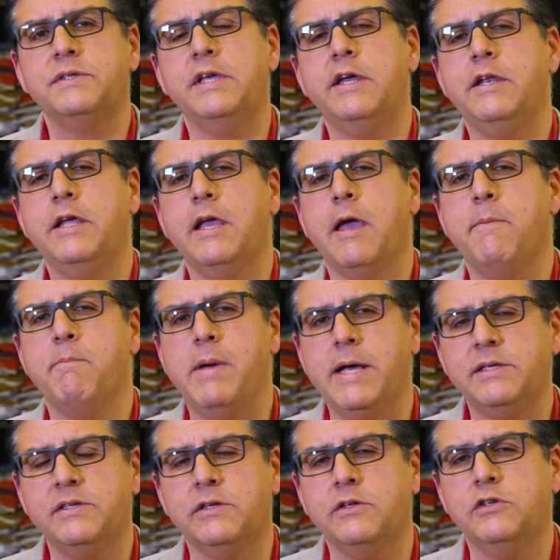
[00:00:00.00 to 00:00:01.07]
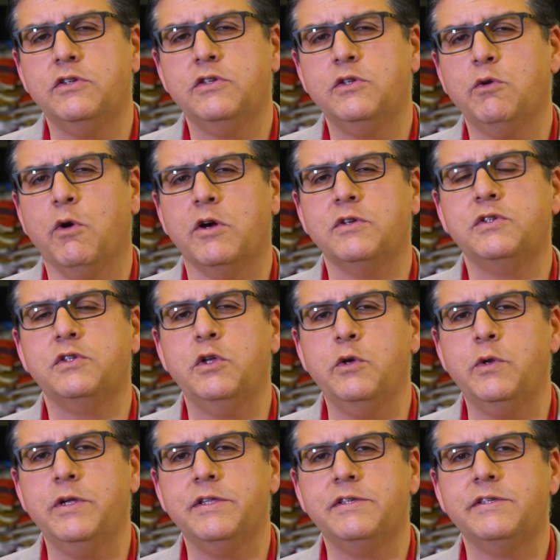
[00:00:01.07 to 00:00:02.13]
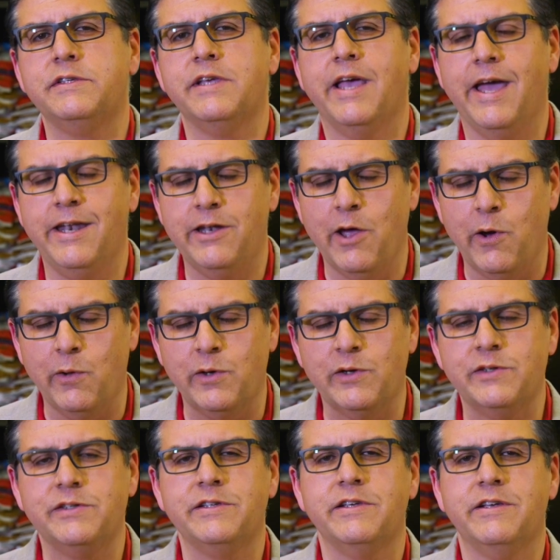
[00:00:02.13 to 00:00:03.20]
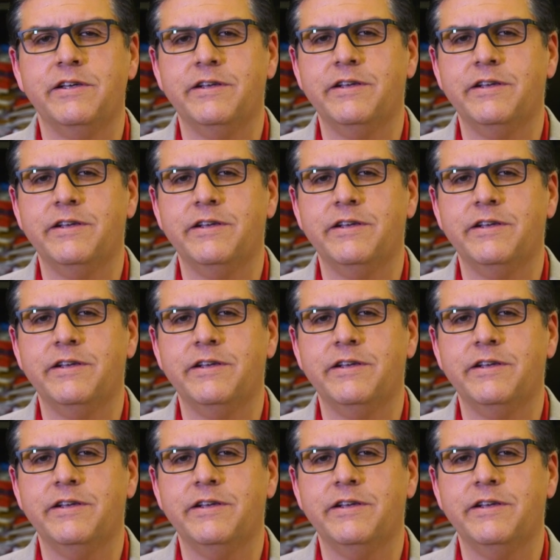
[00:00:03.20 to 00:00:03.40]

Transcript: sending a message to our students and donors.